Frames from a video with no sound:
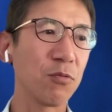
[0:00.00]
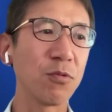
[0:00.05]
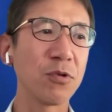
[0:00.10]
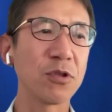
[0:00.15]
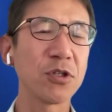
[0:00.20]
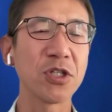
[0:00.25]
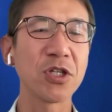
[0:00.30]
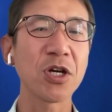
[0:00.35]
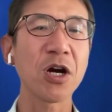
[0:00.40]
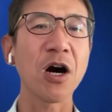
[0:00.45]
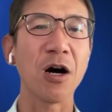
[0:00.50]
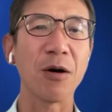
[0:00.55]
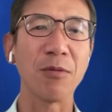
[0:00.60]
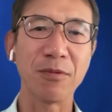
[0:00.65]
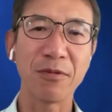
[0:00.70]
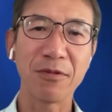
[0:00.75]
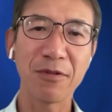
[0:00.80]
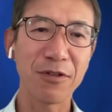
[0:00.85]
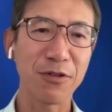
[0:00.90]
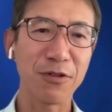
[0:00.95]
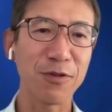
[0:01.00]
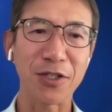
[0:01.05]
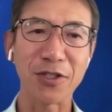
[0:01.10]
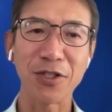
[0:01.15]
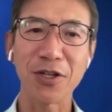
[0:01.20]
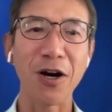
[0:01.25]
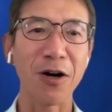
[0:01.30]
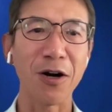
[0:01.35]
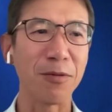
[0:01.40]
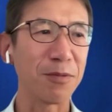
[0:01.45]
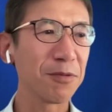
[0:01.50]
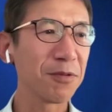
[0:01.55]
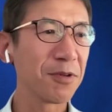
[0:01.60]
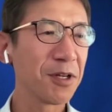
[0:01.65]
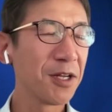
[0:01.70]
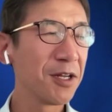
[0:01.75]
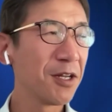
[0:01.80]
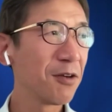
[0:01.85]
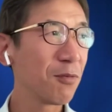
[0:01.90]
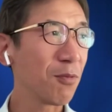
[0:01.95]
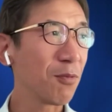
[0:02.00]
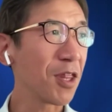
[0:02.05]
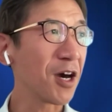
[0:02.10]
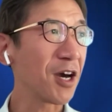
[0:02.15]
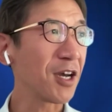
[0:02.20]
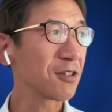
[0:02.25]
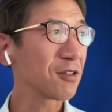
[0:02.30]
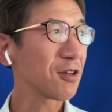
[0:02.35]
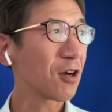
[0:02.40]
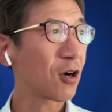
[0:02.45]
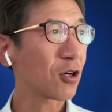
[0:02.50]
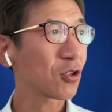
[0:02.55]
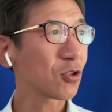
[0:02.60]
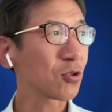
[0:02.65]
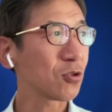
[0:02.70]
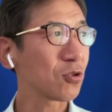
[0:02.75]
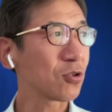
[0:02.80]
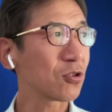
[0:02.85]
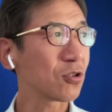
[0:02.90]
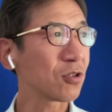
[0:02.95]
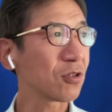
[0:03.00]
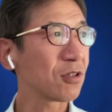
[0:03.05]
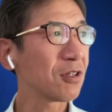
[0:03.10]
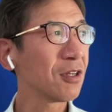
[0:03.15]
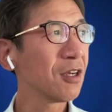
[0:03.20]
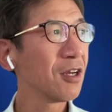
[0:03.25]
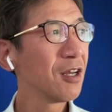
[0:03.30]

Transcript: job, your job, whether it's heart surgeon,